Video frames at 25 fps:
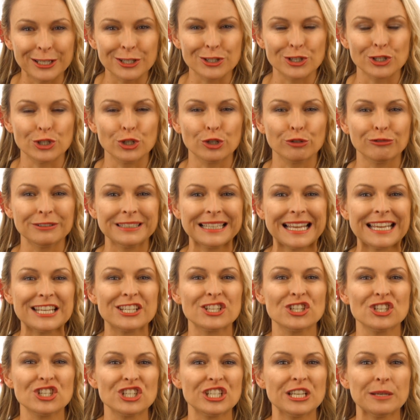into your
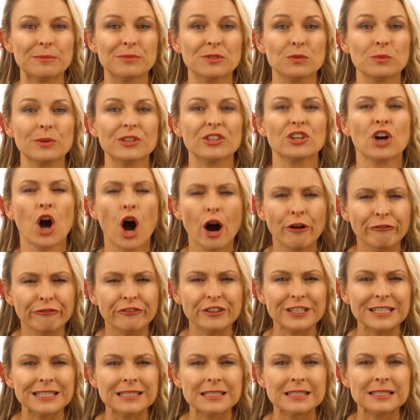relationships with
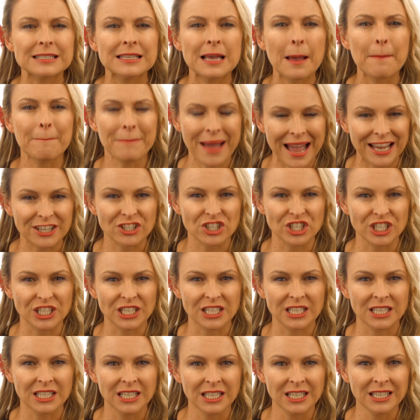confidence,
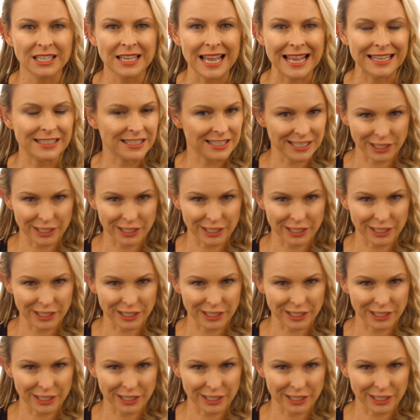passion, and